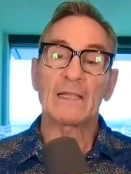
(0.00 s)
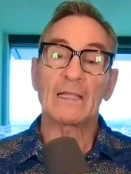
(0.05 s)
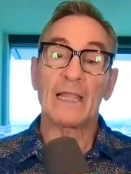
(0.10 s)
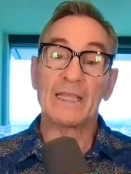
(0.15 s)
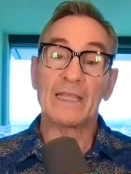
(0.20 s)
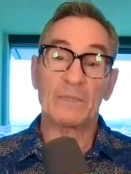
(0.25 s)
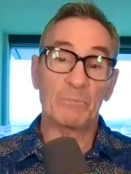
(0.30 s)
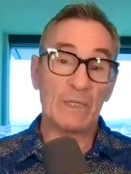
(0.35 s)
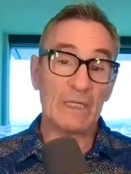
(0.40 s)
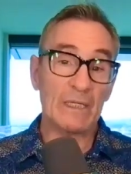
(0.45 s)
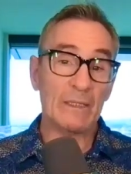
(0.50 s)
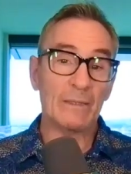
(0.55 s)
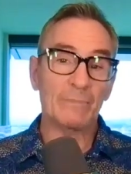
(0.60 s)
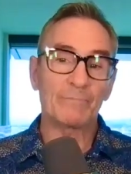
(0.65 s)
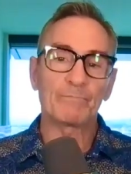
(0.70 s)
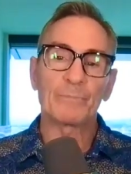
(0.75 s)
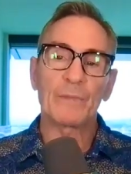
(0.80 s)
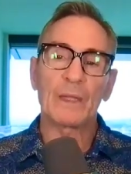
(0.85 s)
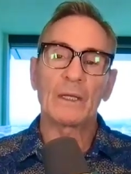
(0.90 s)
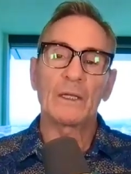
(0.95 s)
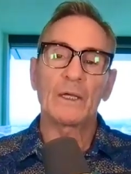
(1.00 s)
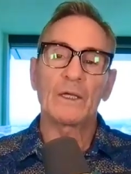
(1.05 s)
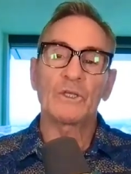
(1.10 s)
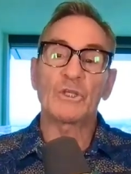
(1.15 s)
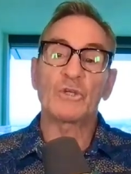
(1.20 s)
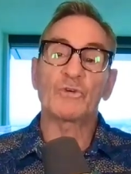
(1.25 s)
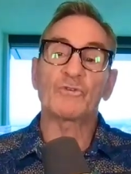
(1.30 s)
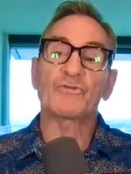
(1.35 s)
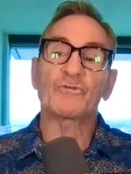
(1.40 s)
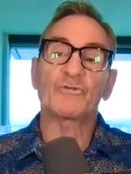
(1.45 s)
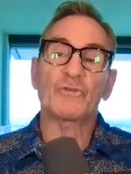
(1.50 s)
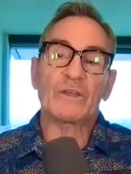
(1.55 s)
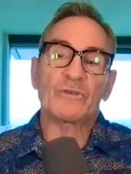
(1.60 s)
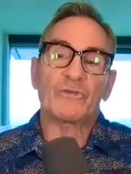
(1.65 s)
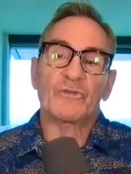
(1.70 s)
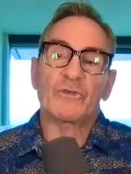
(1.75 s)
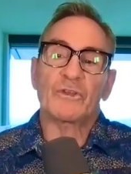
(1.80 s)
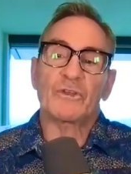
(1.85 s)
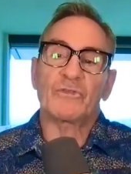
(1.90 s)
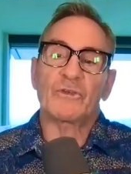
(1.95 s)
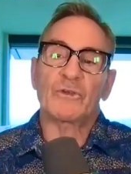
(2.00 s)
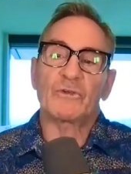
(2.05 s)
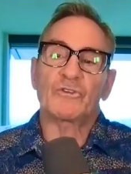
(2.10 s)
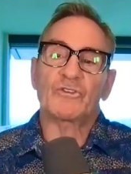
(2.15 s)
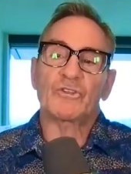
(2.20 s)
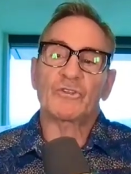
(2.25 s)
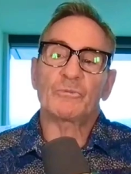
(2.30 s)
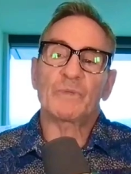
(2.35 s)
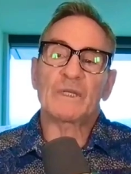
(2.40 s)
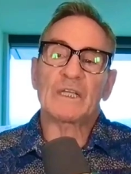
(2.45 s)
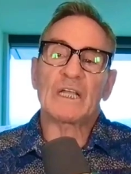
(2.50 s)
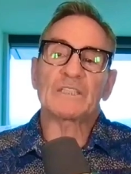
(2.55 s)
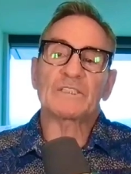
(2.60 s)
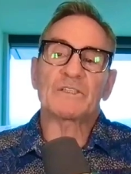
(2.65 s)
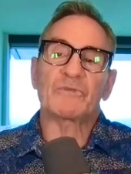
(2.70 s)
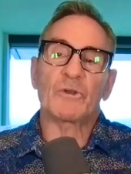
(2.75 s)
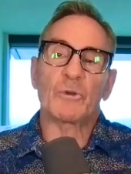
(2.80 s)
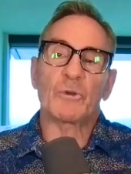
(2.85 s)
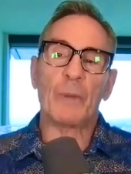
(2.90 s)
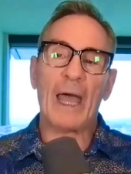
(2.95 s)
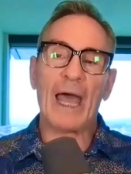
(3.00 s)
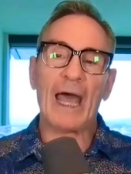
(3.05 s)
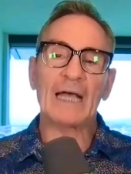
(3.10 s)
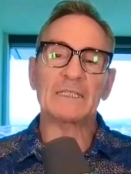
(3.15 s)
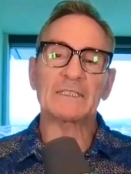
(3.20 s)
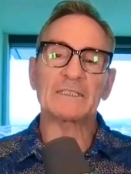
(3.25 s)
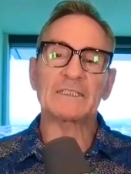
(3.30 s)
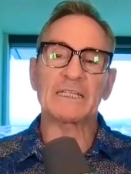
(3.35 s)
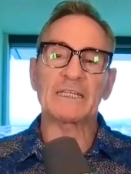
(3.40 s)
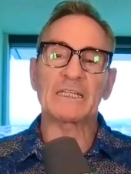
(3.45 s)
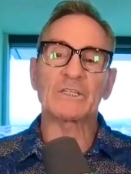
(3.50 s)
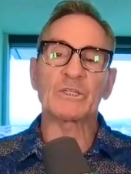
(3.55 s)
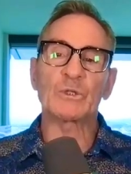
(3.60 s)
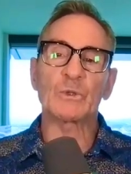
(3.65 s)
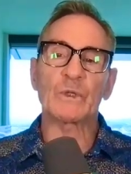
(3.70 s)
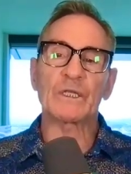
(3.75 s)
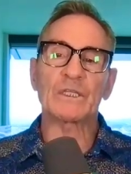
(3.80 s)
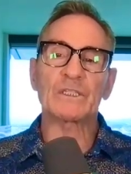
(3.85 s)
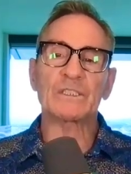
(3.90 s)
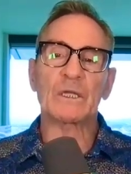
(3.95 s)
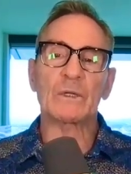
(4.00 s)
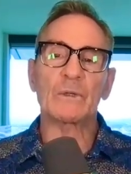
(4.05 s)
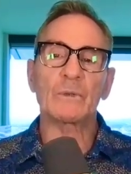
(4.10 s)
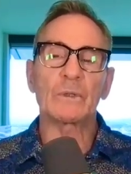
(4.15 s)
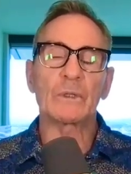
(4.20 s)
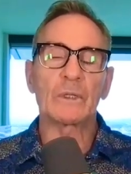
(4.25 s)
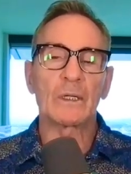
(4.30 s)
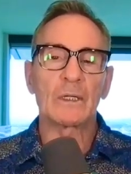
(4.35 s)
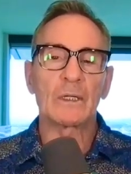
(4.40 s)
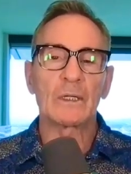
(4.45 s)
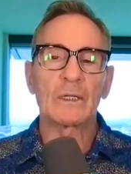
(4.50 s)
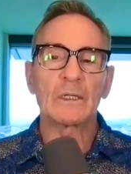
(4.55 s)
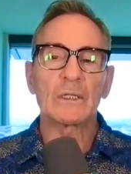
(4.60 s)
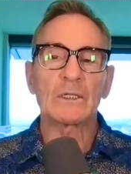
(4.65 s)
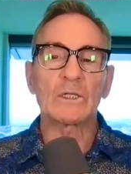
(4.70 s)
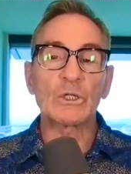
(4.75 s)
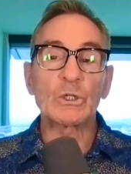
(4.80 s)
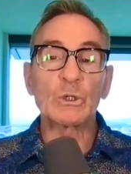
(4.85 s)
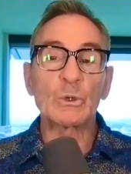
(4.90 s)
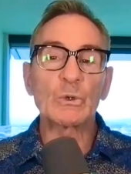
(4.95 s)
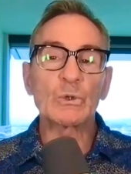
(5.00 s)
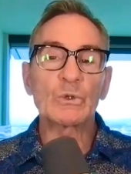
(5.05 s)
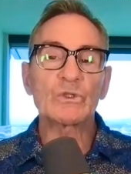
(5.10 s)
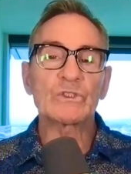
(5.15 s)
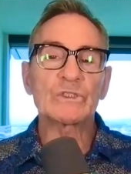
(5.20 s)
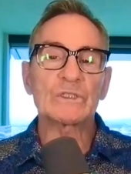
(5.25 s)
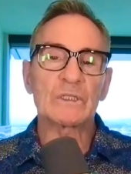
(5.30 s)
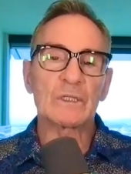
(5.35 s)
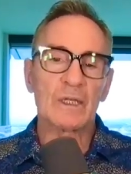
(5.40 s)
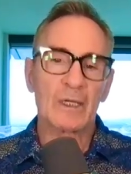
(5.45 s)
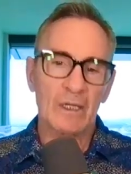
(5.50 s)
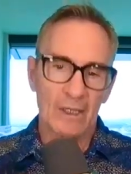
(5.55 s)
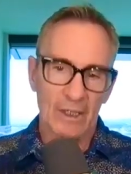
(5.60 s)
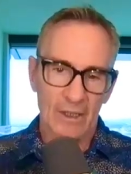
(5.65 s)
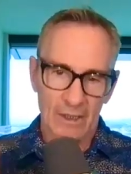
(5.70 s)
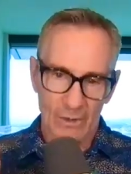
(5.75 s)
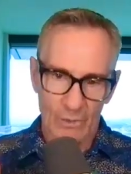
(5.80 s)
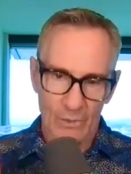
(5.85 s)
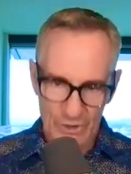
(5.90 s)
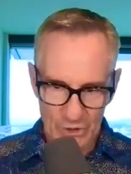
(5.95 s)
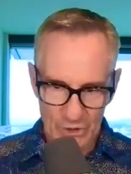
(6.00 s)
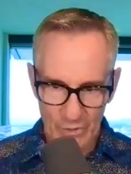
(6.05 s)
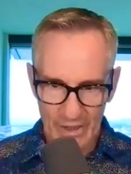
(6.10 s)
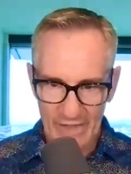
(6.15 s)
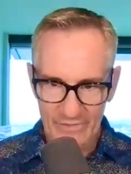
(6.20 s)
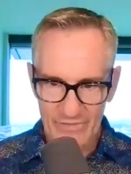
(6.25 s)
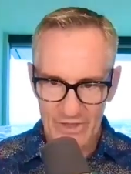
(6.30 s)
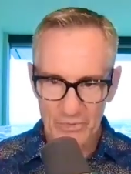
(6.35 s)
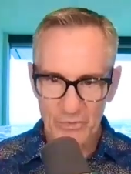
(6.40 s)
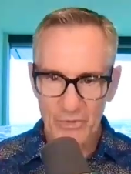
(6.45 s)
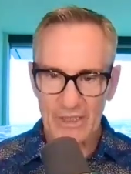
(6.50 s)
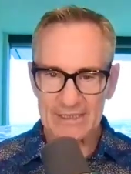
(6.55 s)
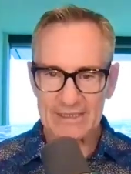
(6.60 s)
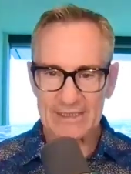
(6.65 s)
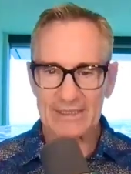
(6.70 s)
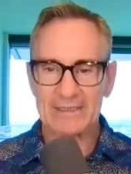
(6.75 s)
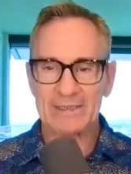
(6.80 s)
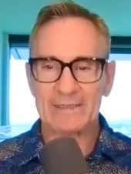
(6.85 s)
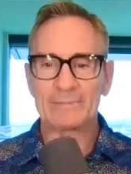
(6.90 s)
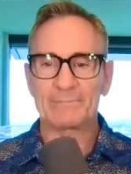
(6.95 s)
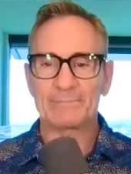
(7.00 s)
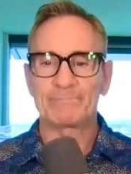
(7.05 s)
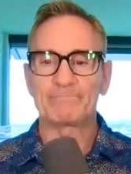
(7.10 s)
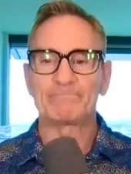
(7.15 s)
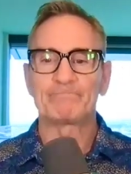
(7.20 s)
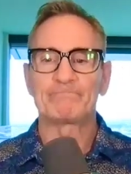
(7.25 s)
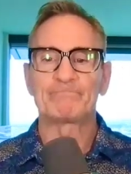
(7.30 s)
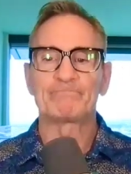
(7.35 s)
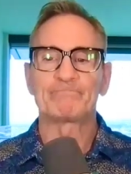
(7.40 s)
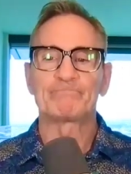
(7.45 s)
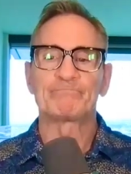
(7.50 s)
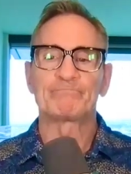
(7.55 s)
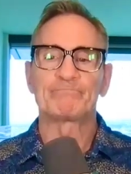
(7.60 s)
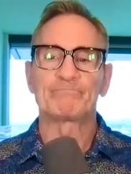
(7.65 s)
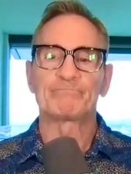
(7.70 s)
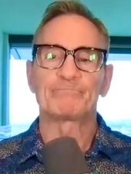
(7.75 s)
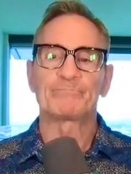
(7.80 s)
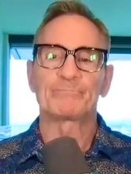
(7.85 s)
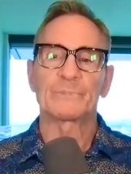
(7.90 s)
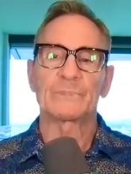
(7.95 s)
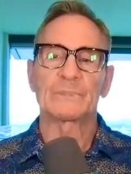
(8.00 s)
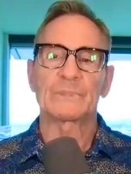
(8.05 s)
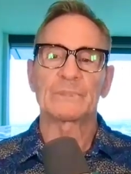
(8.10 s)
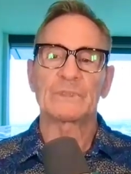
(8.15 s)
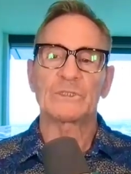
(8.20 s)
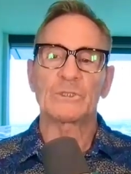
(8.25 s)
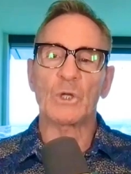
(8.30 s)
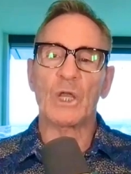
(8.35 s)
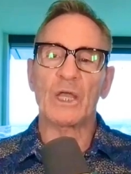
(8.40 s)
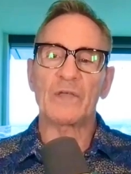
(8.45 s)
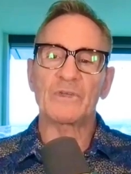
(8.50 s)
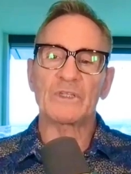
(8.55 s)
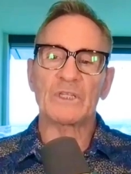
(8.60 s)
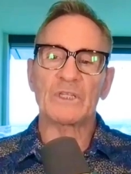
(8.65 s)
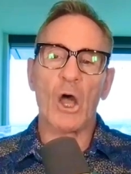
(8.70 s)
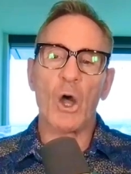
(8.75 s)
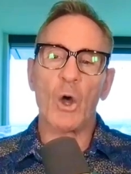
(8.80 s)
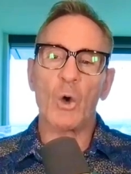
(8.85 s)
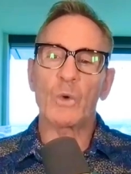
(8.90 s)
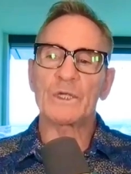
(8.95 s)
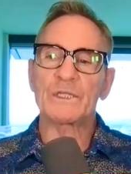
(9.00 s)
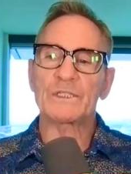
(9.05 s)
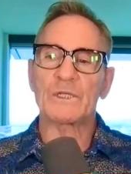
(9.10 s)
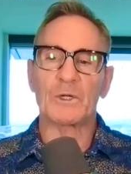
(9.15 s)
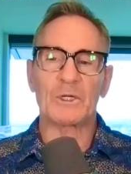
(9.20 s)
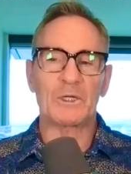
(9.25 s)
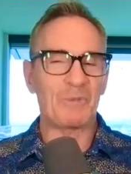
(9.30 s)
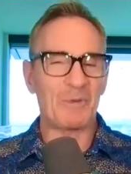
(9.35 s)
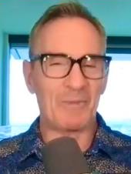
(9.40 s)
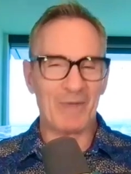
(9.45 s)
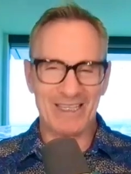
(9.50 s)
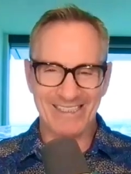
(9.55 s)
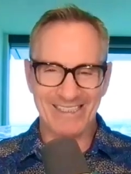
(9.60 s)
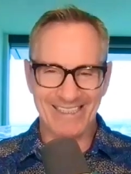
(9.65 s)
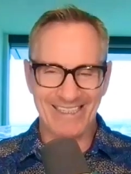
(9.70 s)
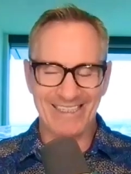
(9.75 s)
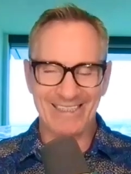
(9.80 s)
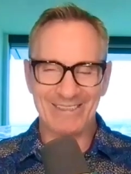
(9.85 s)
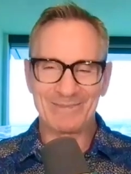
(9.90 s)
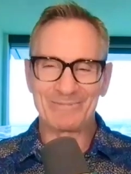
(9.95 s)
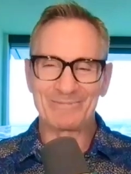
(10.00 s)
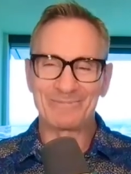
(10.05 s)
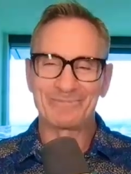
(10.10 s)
Like me, you'll fret for the future because of your past, and in doing so, lose what you have in the present. Your life is always going to be messy.